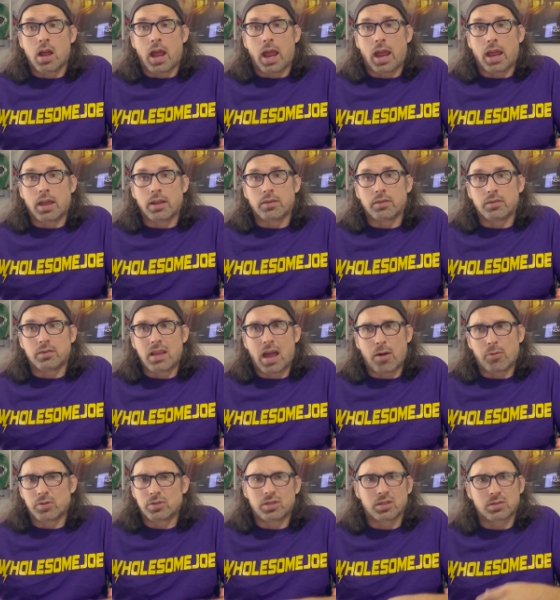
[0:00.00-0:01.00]
And that
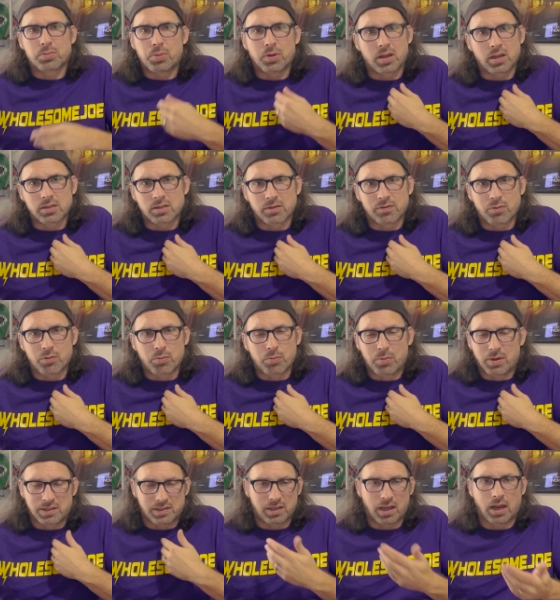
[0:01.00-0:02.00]
was just because of a
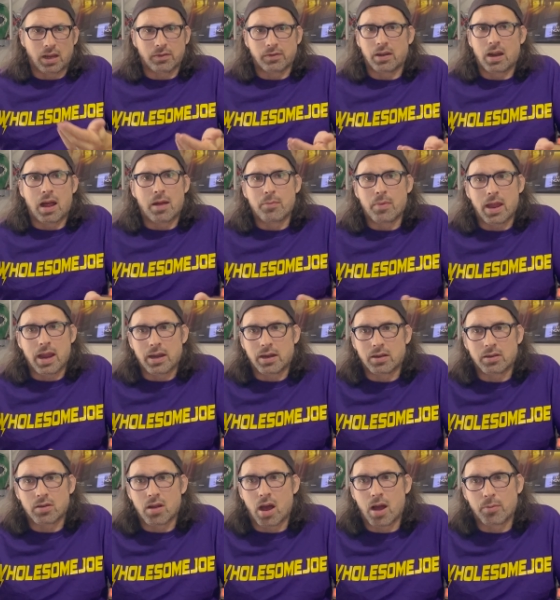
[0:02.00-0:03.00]
mistake that I made
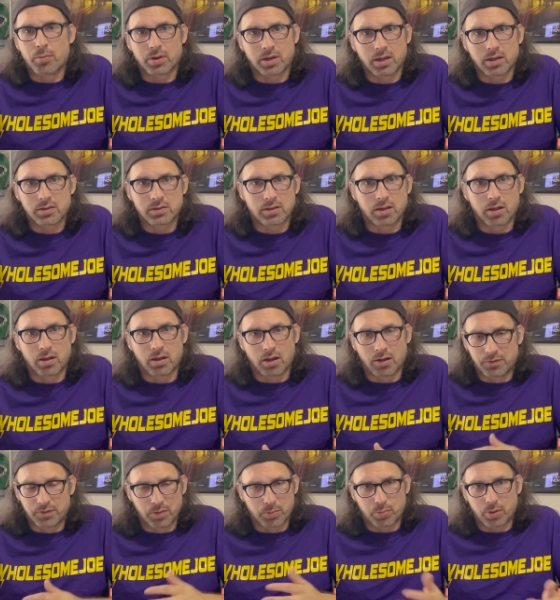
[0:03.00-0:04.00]
and not because
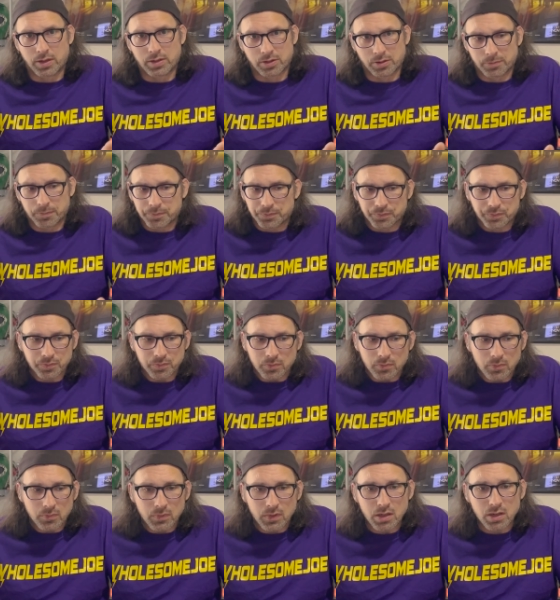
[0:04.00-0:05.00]
of the printer.
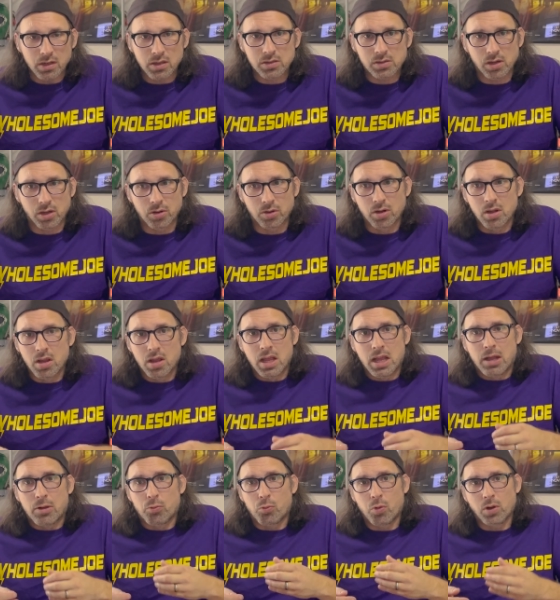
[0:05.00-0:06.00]
So
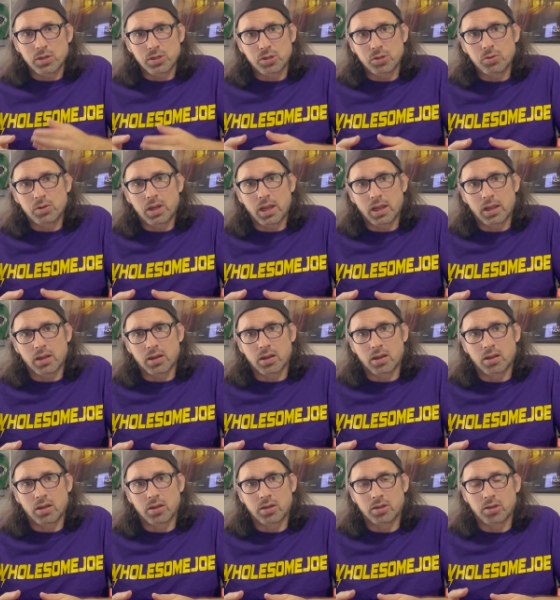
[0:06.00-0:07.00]
once you get
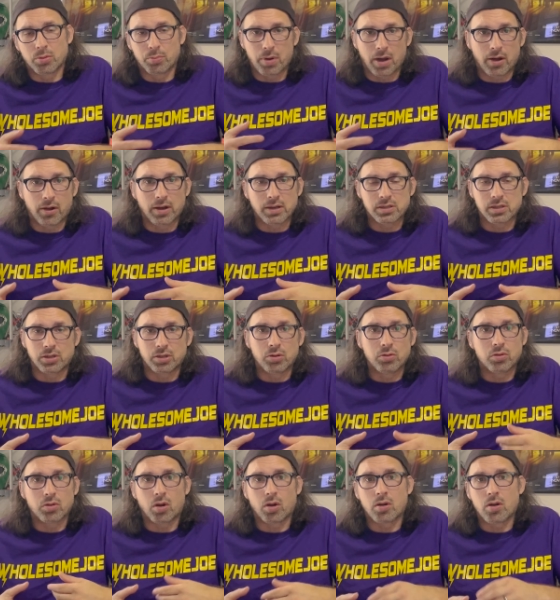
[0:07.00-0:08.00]
your bearings and you
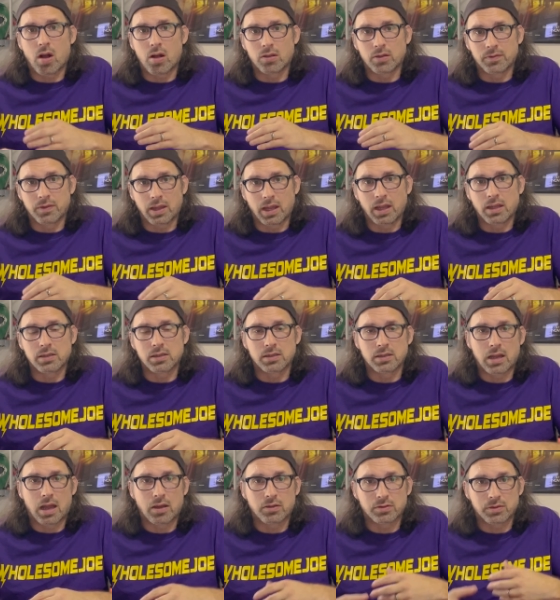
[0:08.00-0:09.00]
learn all of the ins and
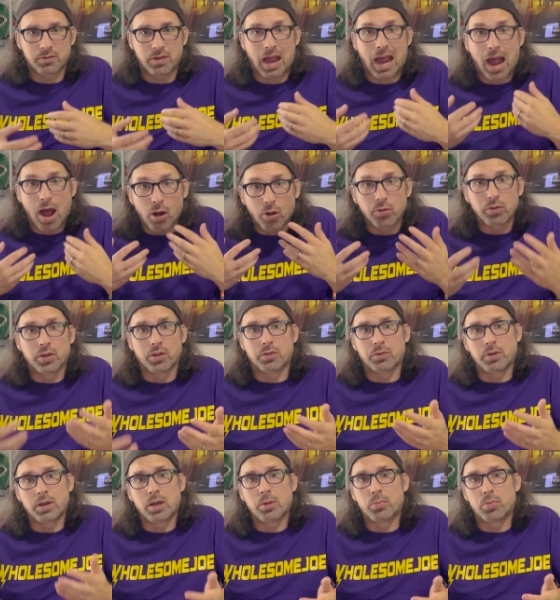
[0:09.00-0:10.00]
outs of how the
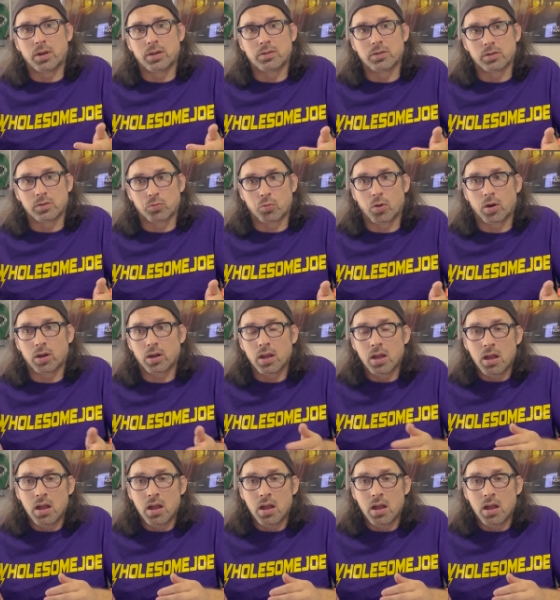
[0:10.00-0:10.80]
3D printers work,